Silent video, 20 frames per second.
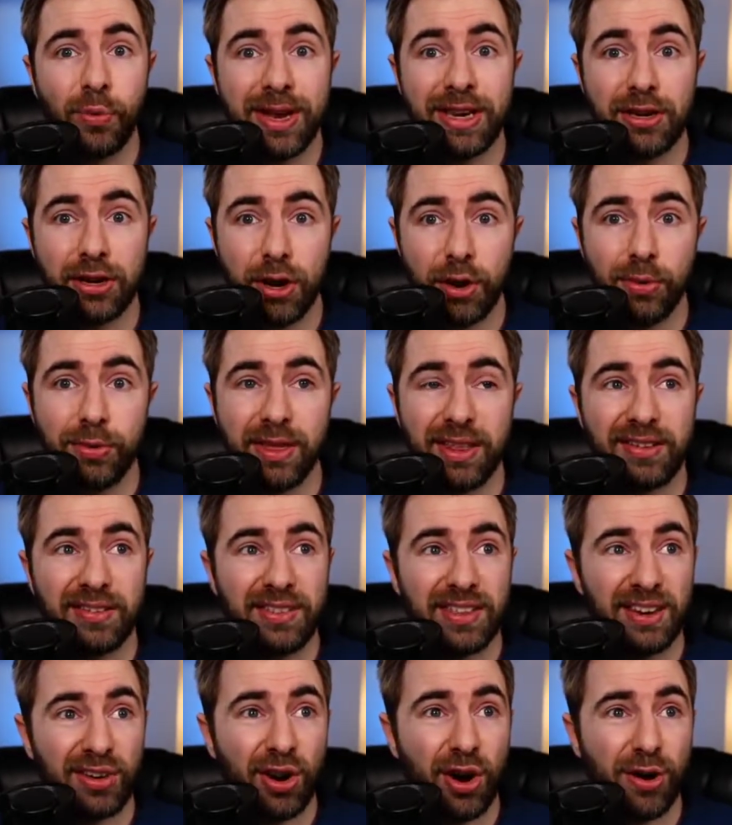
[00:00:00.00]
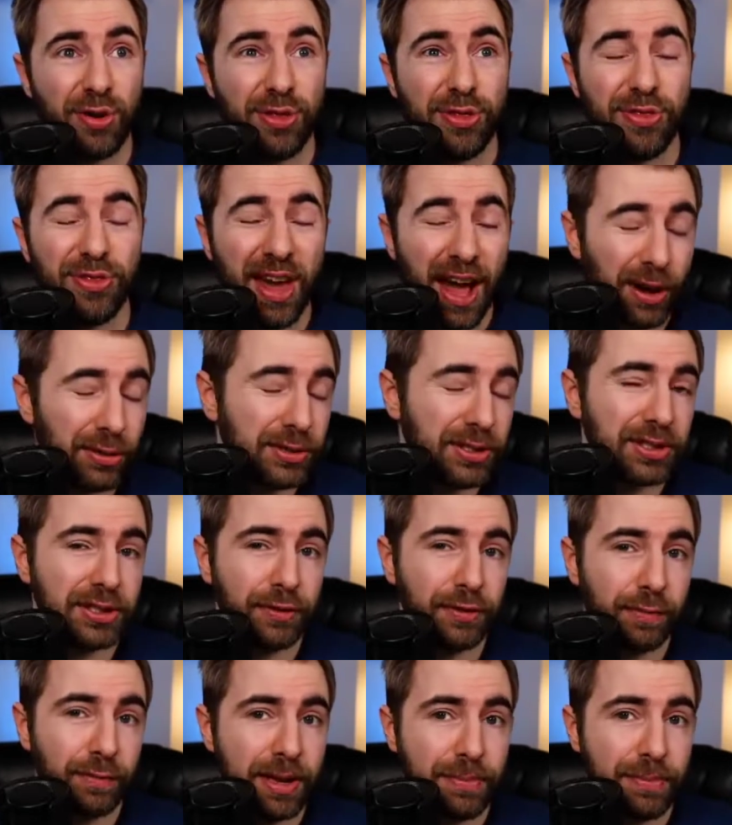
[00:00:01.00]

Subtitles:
we know that there are thousands